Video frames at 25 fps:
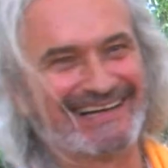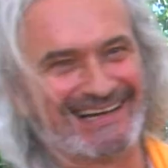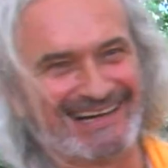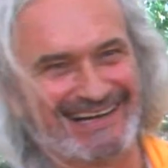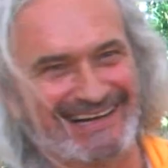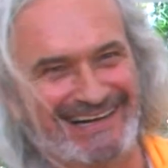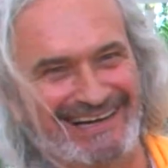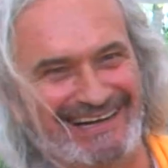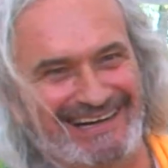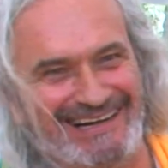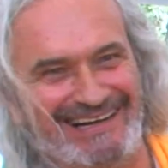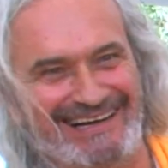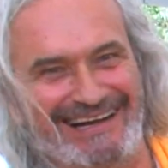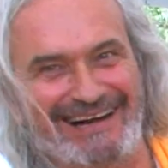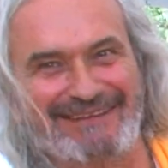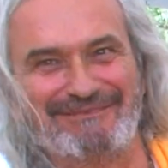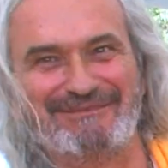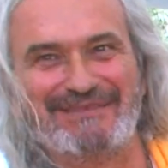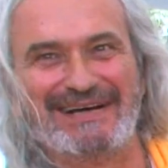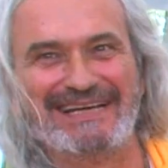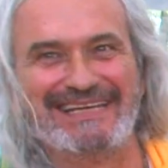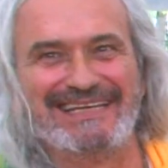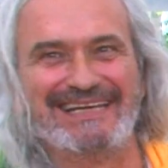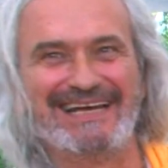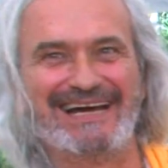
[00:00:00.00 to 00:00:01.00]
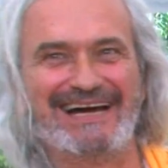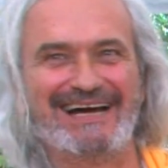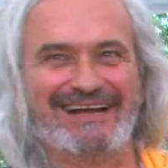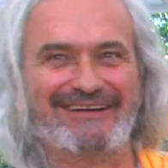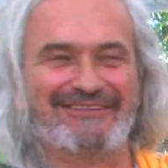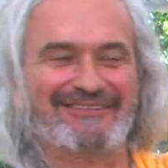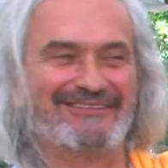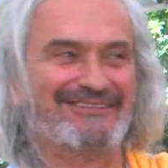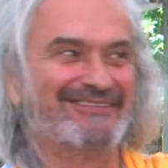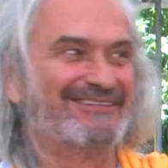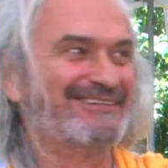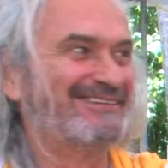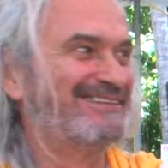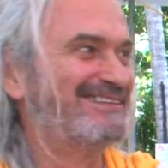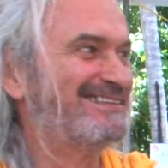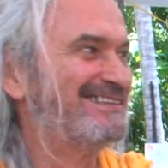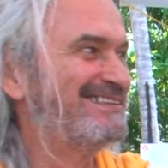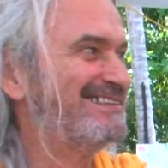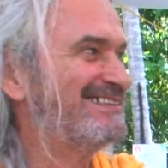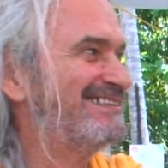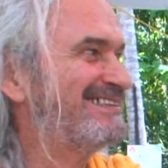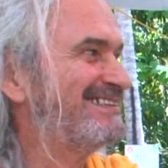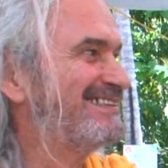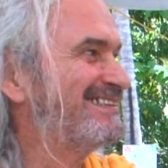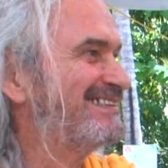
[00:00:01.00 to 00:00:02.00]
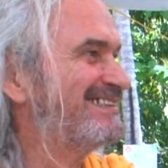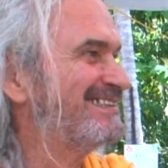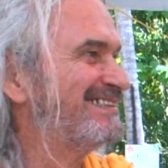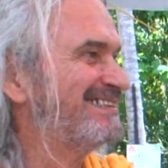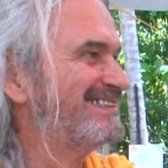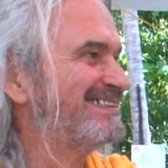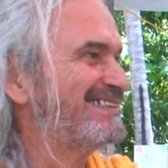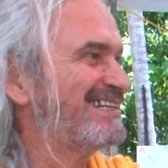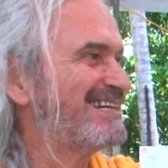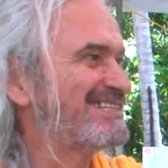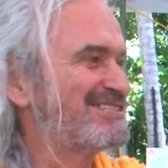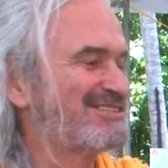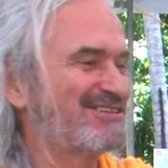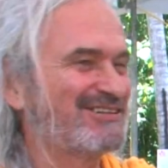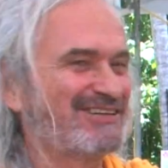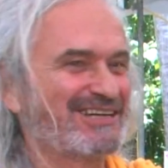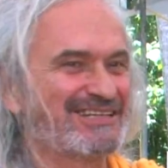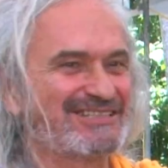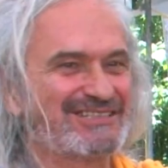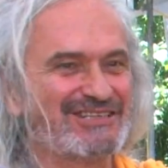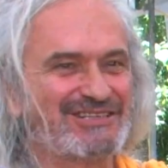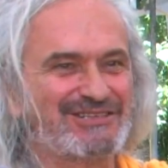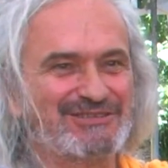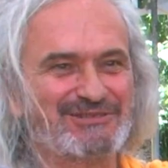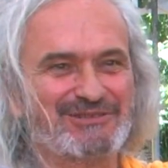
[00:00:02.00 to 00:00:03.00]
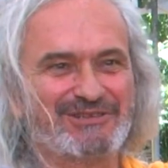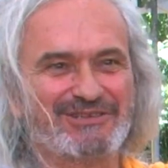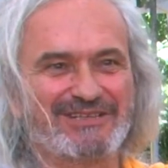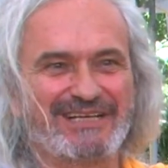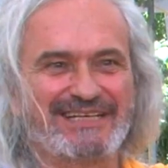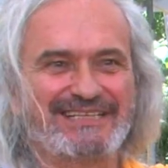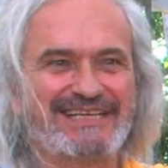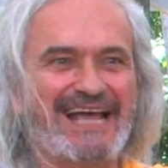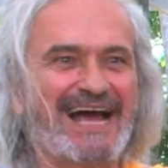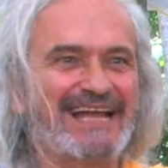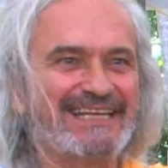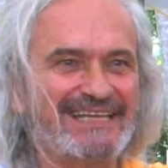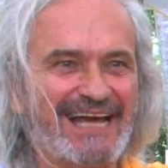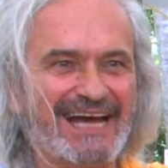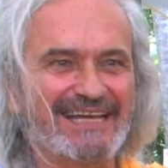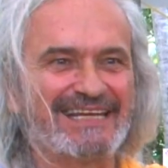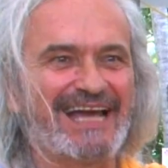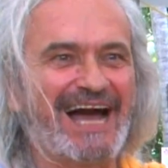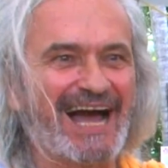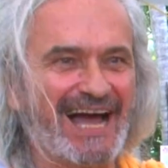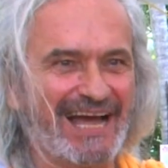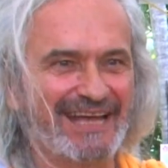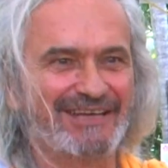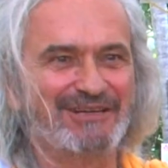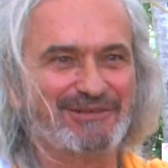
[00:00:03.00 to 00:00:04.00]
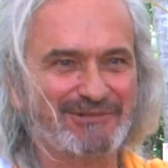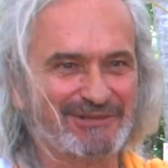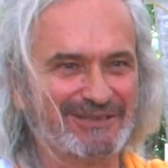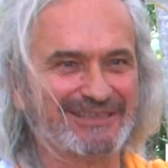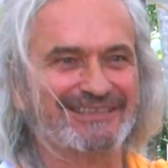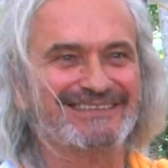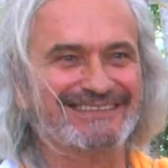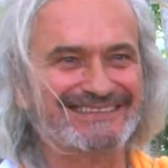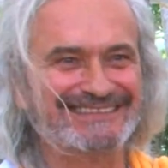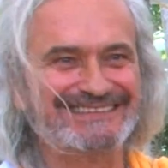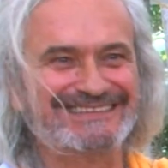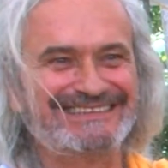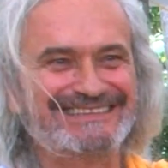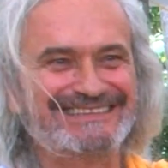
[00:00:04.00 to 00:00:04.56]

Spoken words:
Yeah, Abbagnano. Because you get to do all the ya you want.